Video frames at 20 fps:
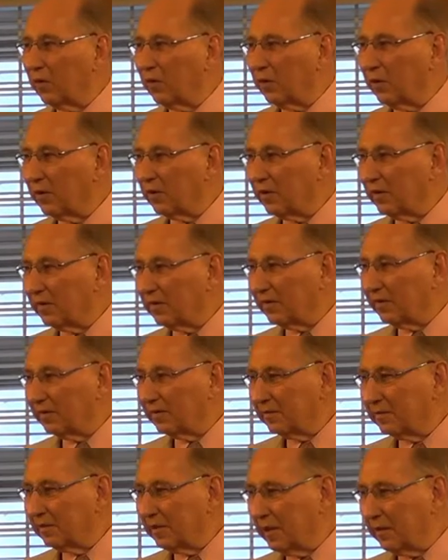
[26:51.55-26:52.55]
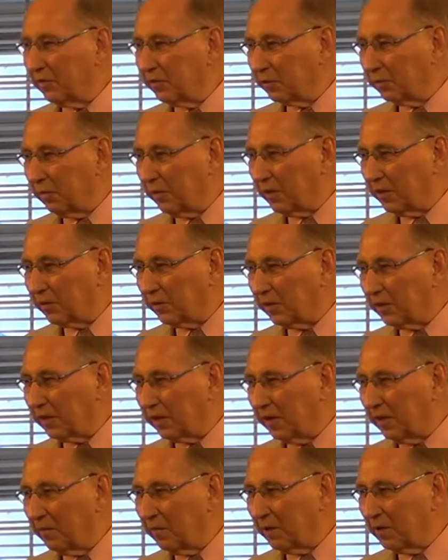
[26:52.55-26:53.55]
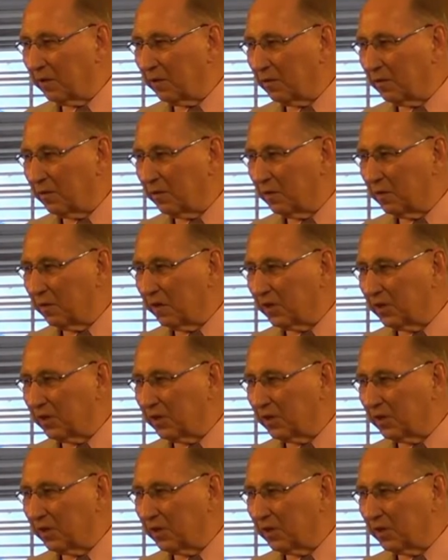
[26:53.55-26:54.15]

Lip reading: or evil spirits had come into the room.